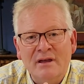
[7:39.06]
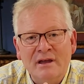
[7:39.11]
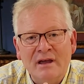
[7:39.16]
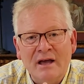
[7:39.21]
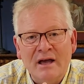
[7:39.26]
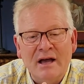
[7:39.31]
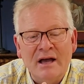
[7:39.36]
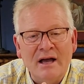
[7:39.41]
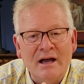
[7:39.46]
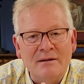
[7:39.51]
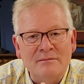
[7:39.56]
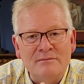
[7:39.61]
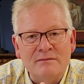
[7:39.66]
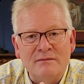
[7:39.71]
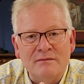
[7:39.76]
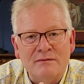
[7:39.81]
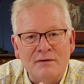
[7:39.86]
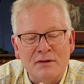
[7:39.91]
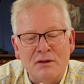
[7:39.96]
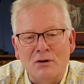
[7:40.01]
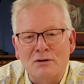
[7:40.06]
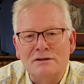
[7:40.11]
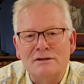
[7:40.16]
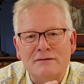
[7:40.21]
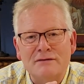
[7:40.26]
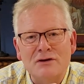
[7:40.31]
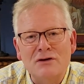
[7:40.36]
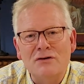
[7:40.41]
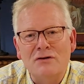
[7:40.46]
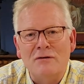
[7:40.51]
Um, for those
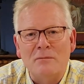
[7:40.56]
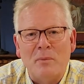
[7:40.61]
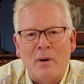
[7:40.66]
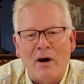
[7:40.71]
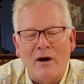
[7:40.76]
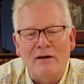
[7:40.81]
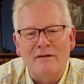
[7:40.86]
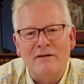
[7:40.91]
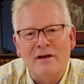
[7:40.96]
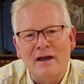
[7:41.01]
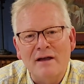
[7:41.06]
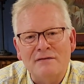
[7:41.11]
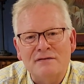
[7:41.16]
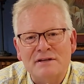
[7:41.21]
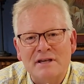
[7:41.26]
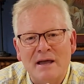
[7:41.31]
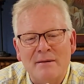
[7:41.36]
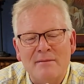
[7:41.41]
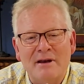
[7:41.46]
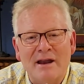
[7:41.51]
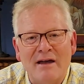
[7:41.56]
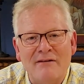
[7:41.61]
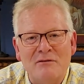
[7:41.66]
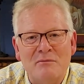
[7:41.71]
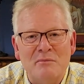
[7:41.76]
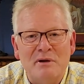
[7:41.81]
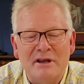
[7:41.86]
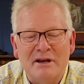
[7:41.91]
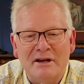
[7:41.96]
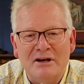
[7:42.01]
of you who are part of AFCM and haven't
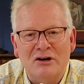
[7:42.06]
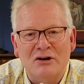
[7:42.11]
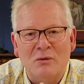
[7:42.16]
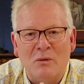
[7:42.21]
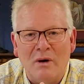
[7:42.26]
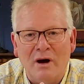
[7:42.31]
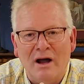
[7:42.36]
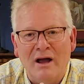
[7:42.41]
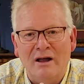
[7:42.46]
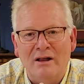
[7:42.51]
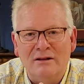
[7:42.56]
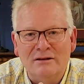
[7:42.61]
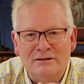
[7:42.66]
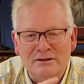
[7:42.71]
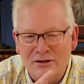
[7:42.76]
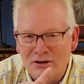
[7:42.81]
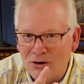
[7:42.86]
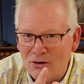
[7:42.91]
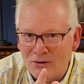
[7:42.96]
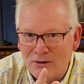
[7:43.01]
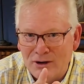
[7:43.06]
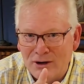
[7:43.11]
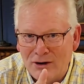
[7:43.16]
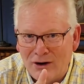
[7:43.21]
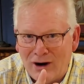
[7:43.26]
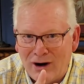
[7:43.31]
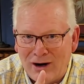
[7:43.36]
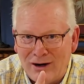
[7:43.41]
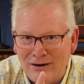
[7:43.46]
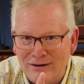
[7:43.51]
been here in a while, you know who you
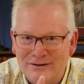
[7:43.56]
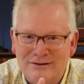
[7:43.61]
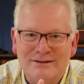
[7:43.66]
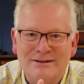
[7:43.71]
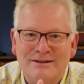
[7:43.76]
are.